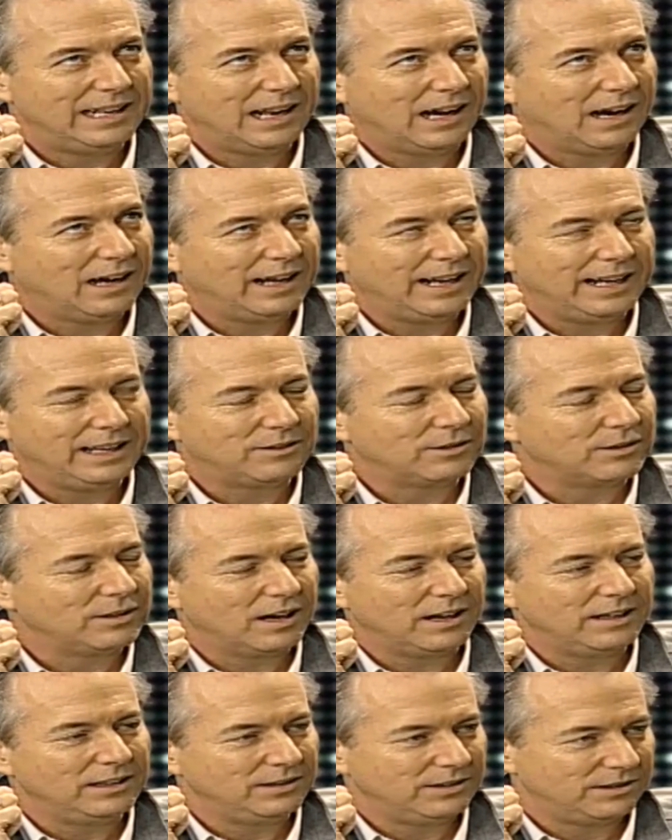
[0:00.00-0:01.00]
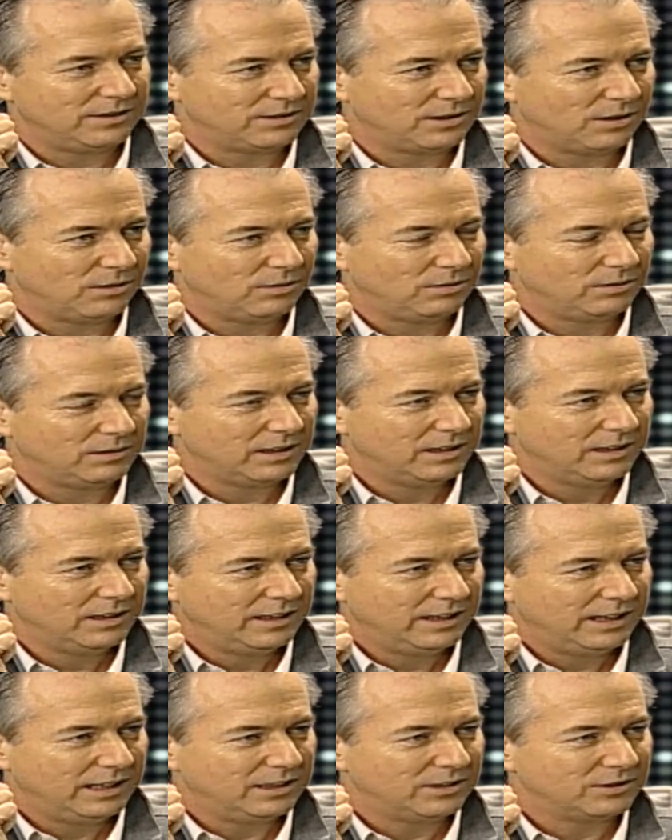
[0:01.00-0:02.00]
nine, eight or nine years old
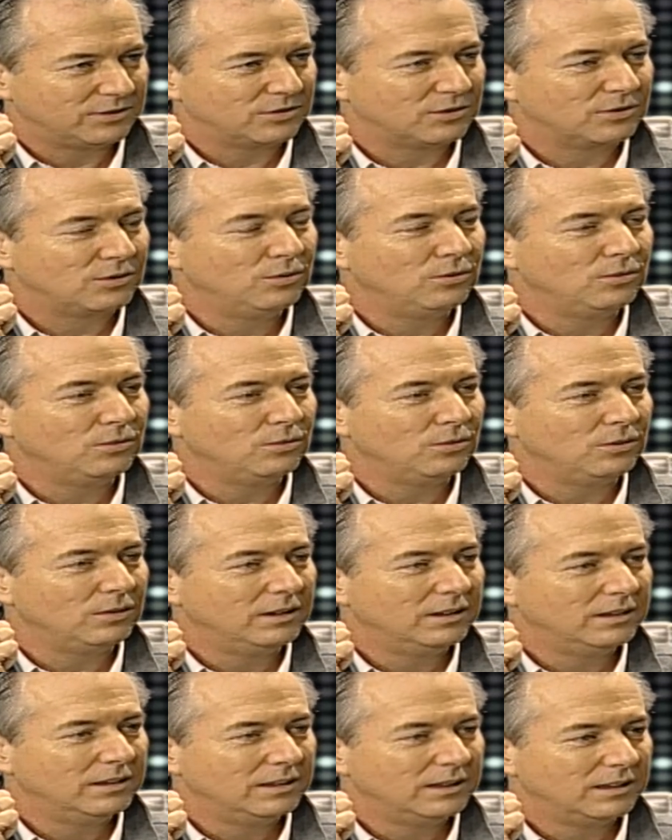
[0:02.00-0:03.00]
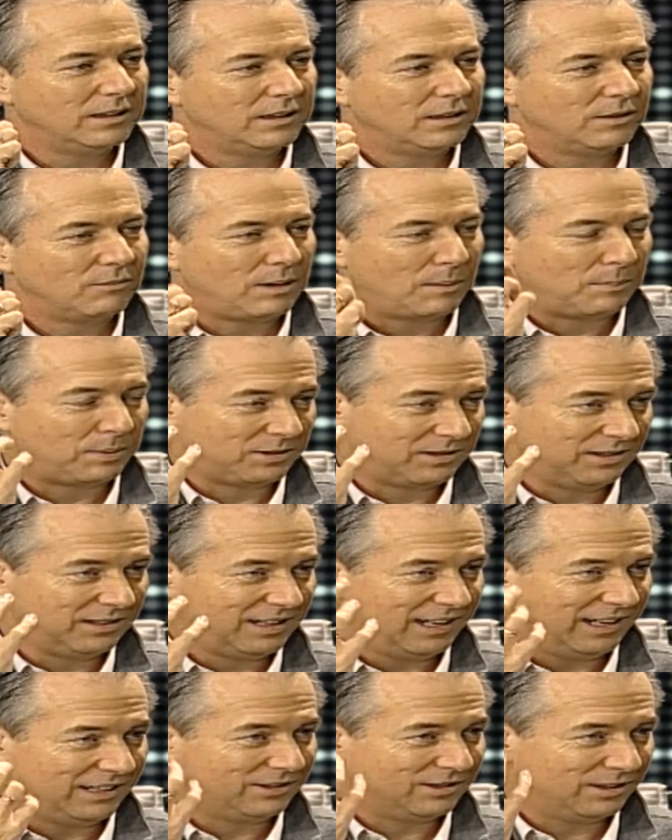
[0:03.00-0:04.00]
in a school
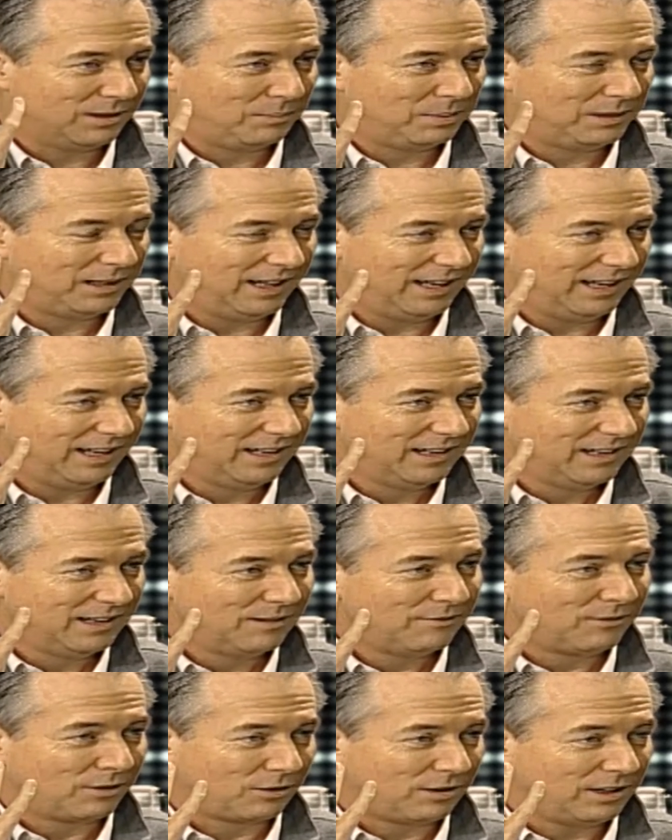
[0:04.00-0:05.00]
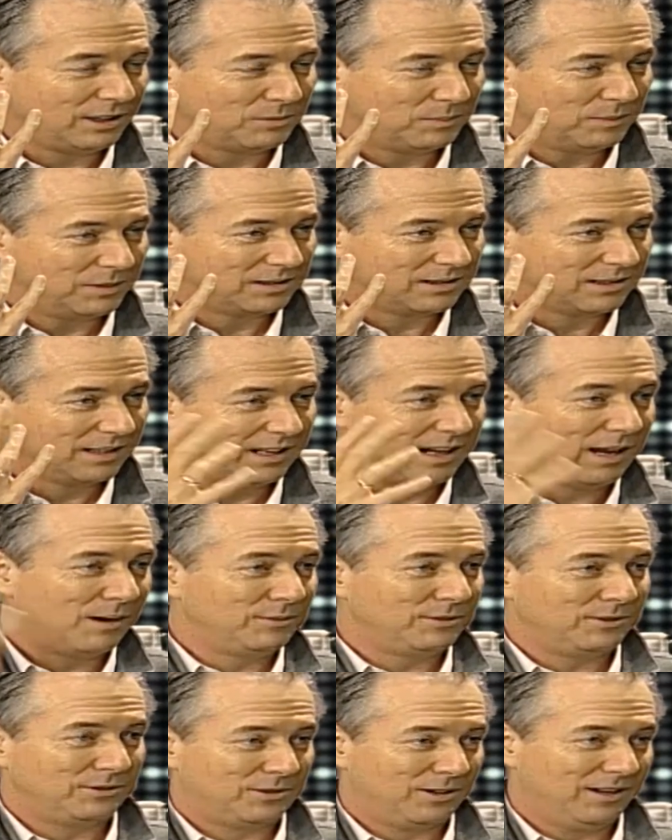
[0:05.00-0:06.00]
representation, a play for Christmas, and I
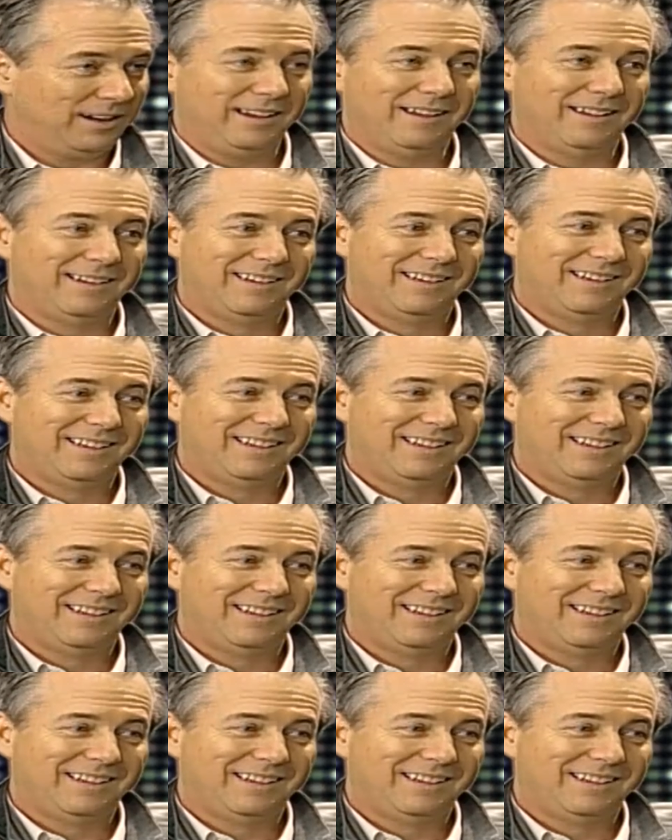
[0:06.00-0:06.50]
was a tree.